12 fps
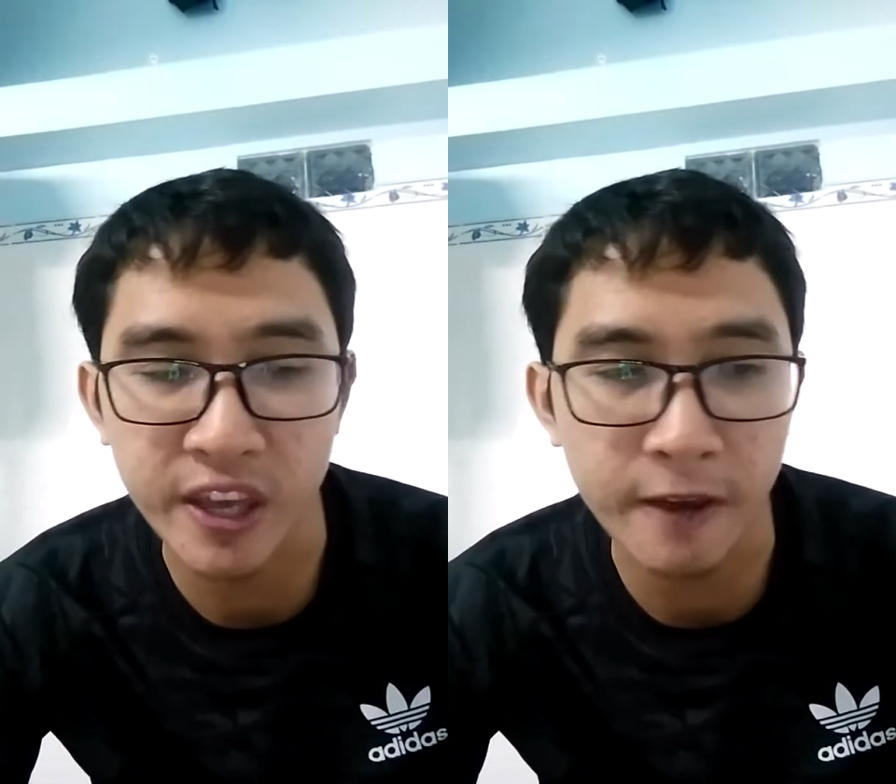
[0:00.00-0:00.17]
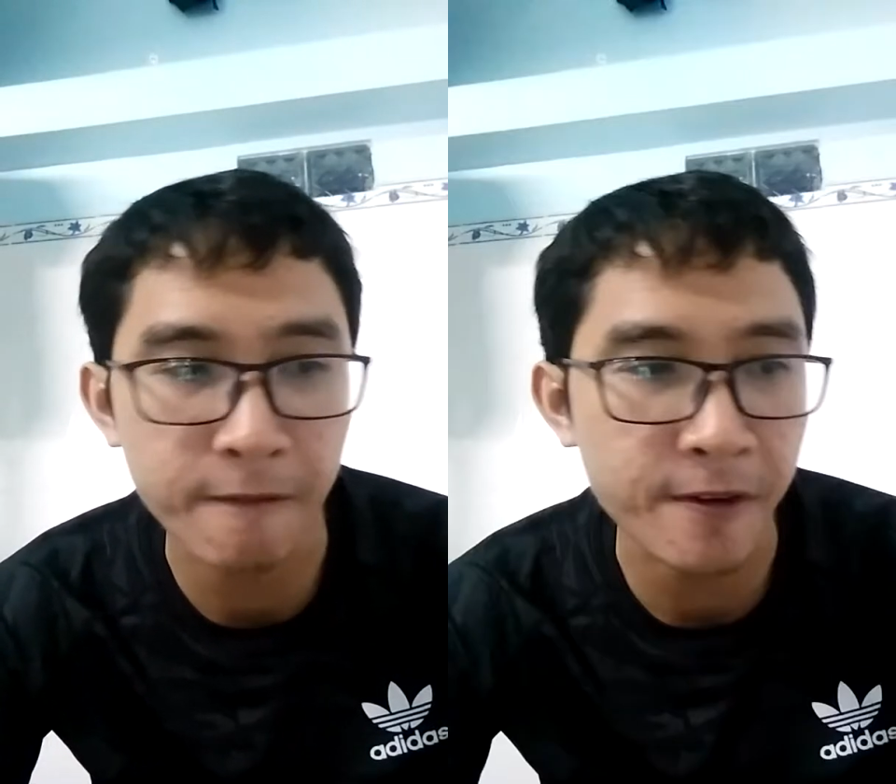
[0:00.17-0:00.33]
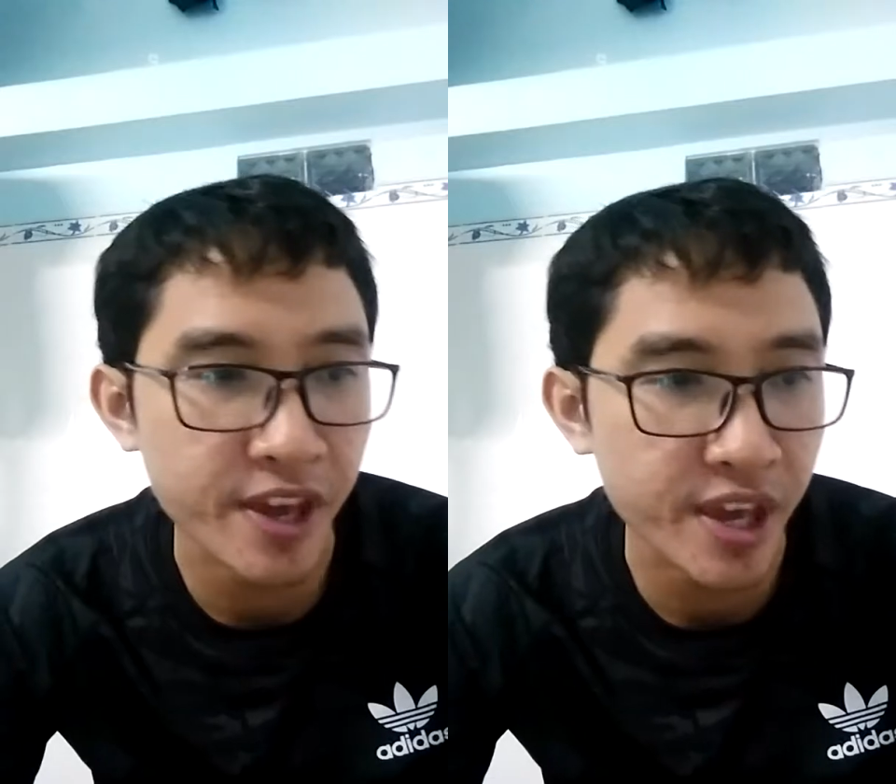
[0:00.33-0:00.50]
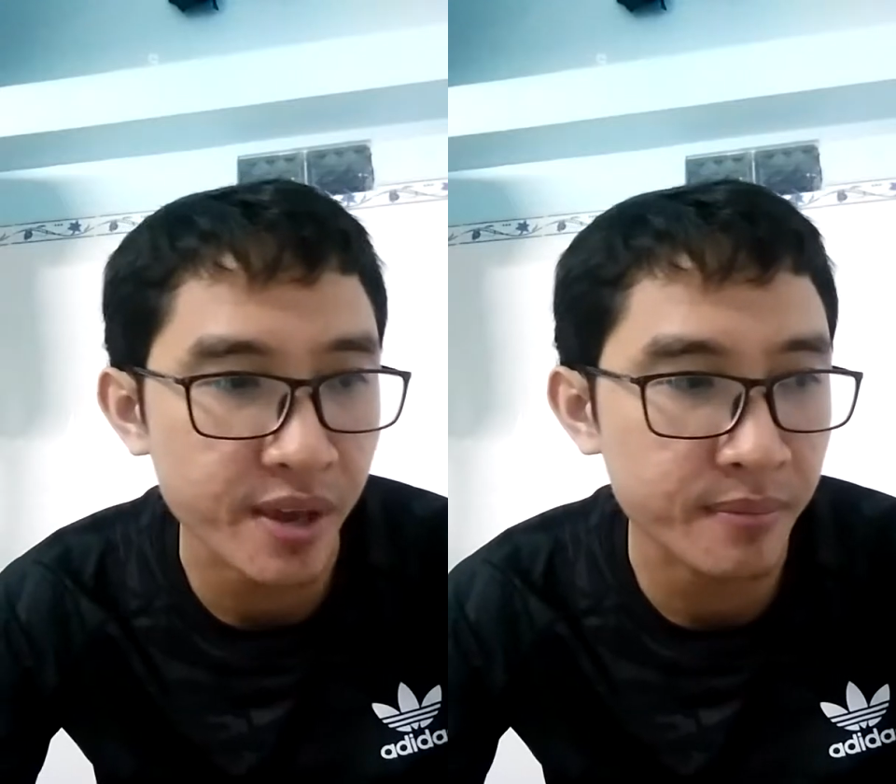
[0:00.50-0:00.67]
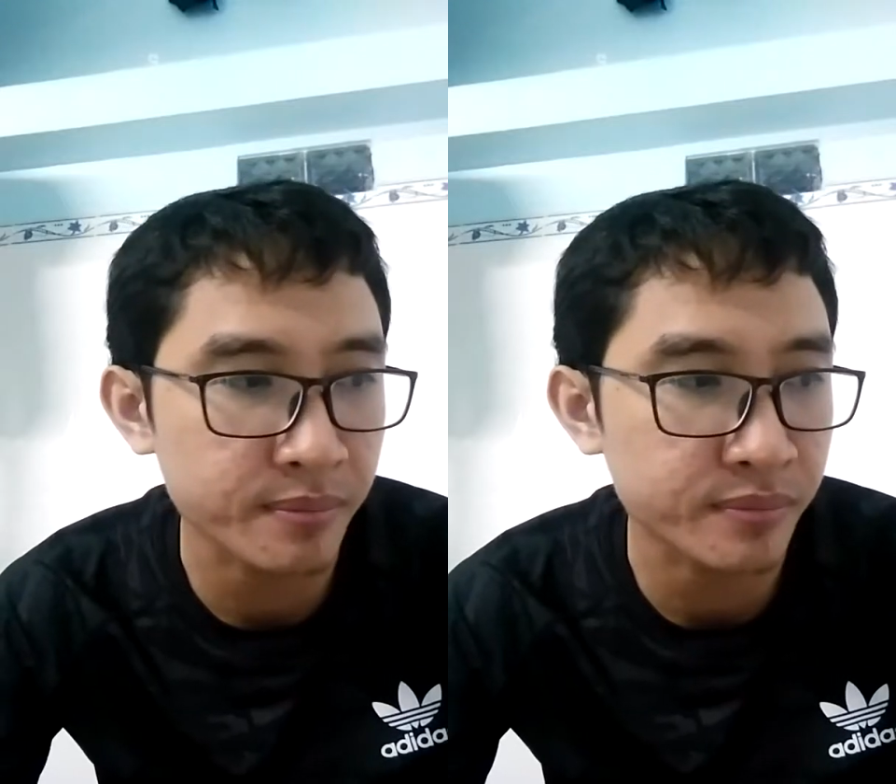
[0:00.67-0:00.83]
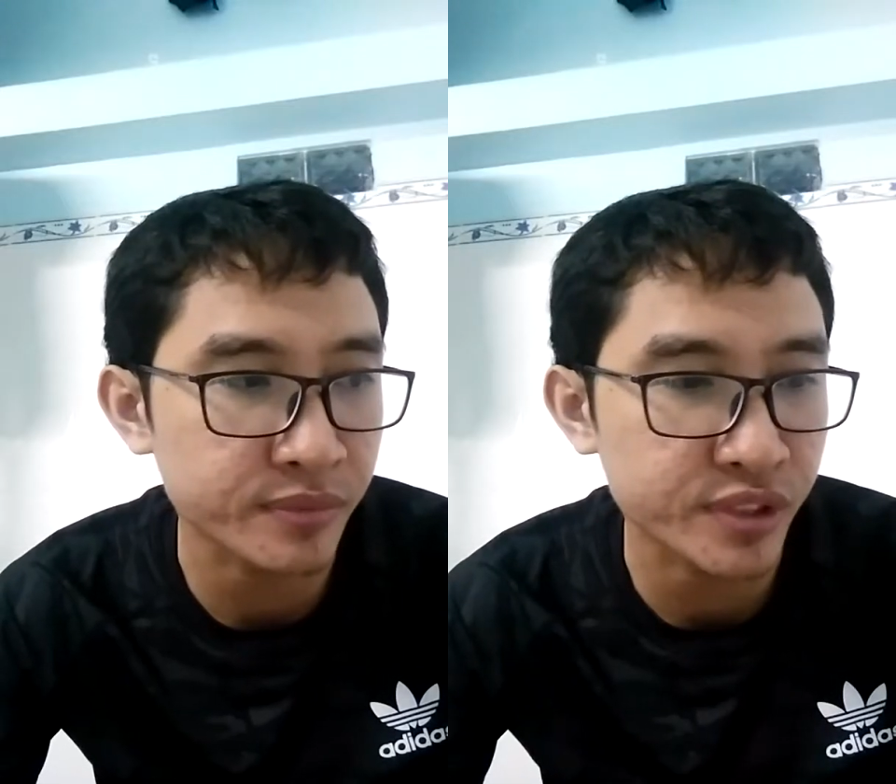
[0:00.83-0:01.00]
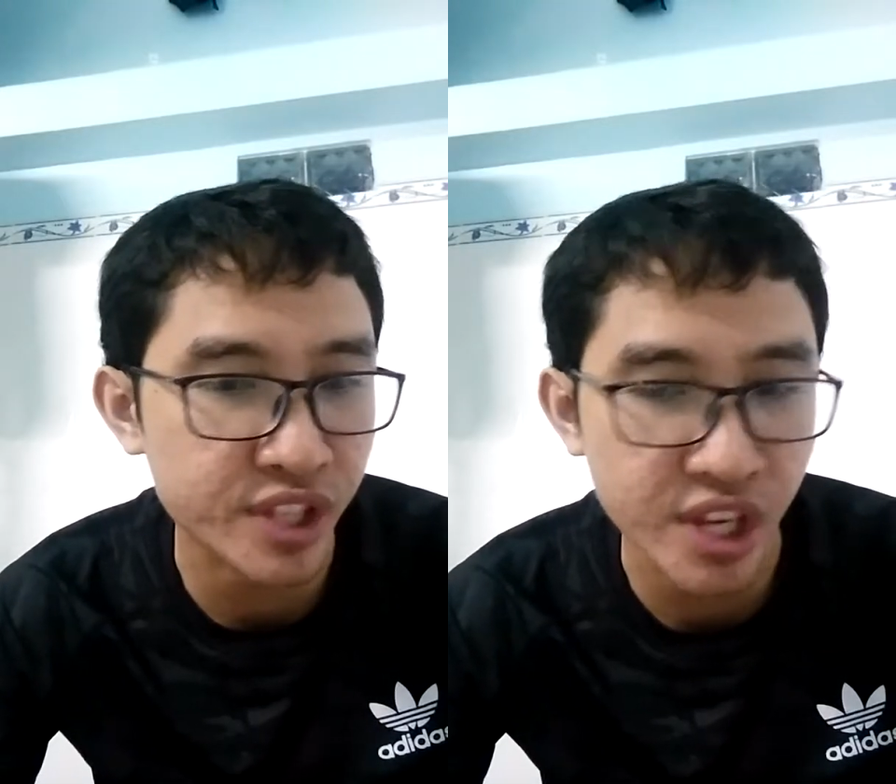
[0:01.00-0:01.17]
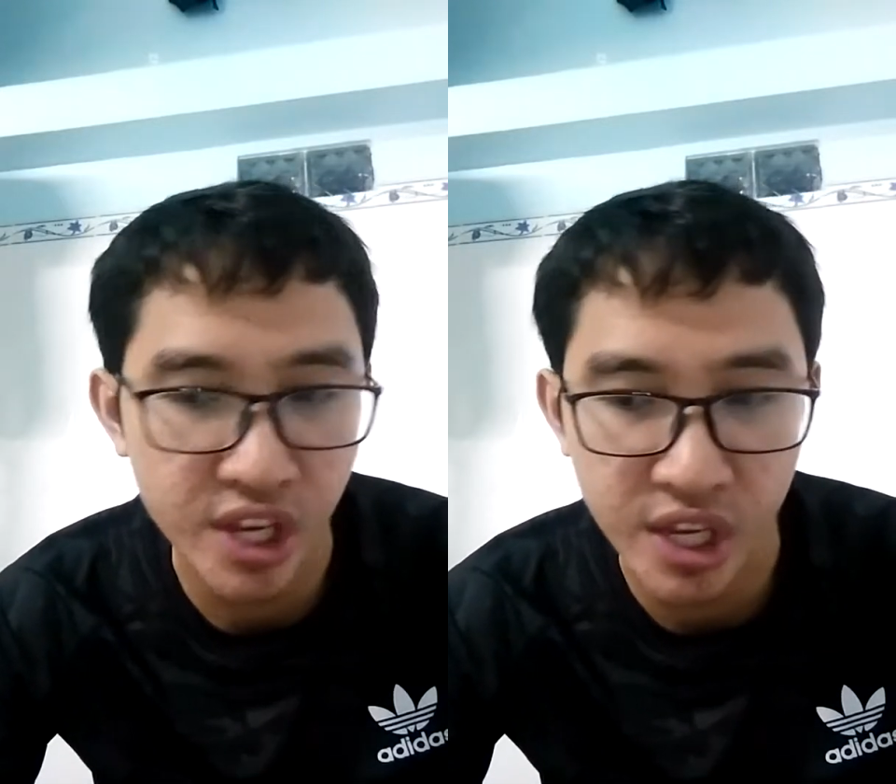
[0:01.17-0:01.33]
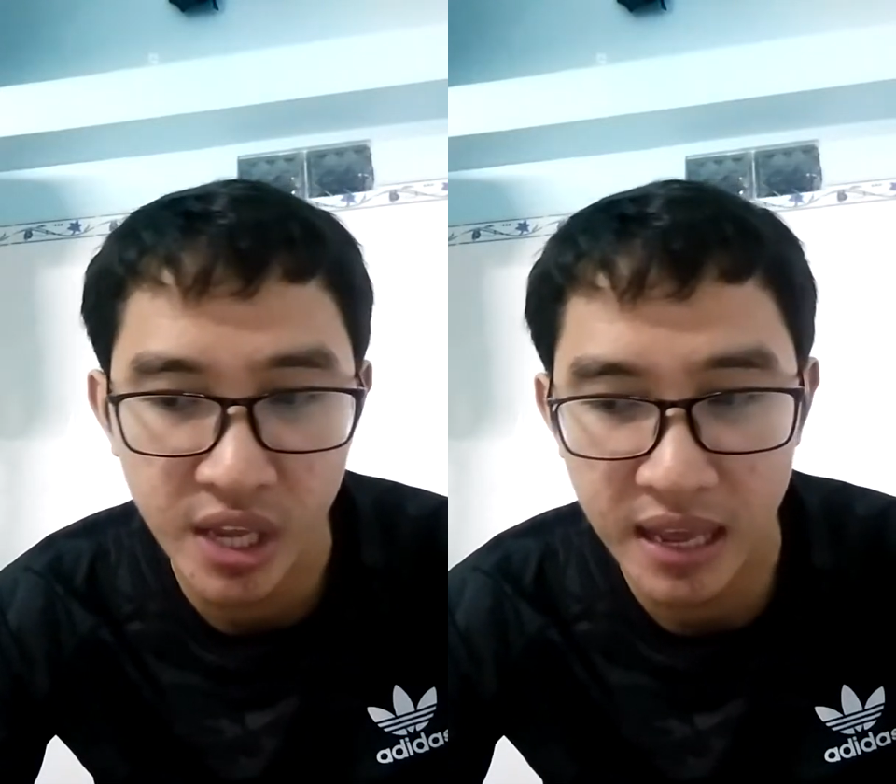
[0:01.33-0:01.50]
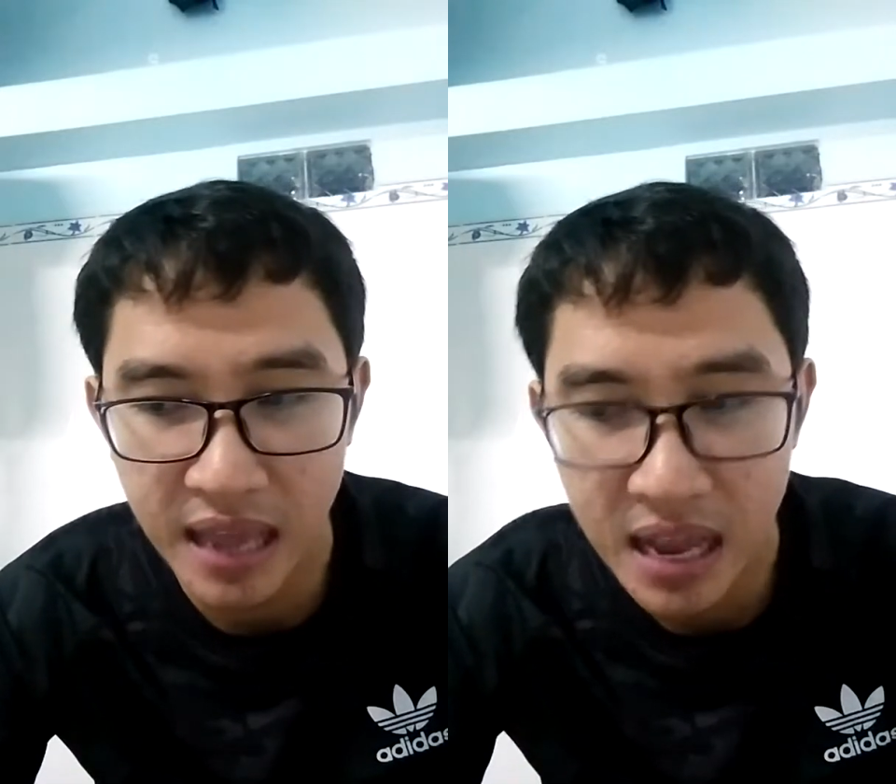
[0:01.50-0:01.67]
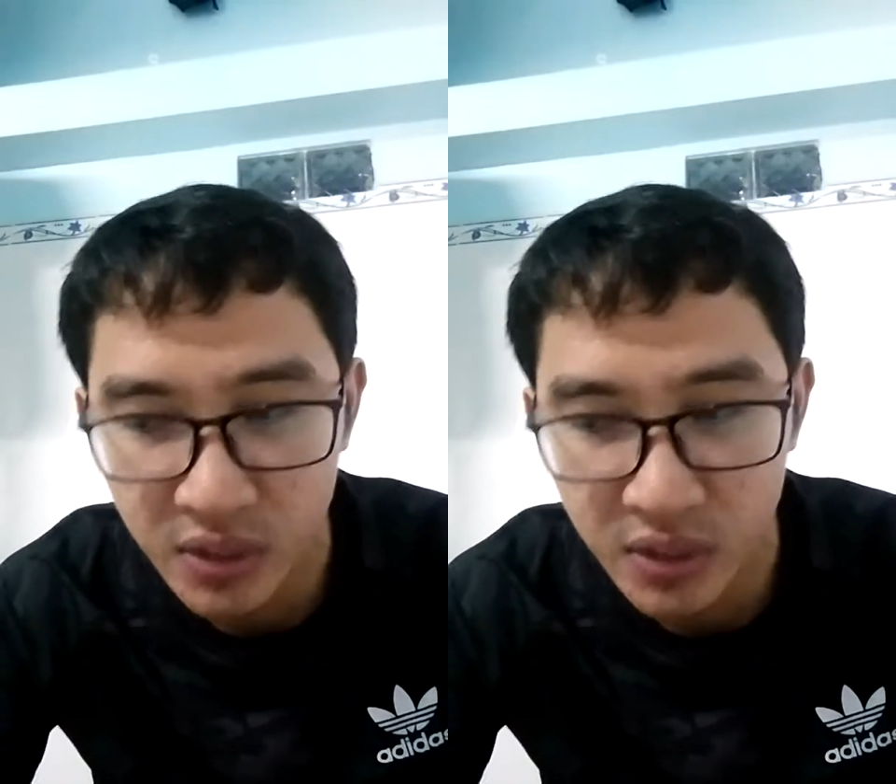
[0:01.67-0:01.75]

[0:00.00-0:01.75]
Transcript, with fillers: give him the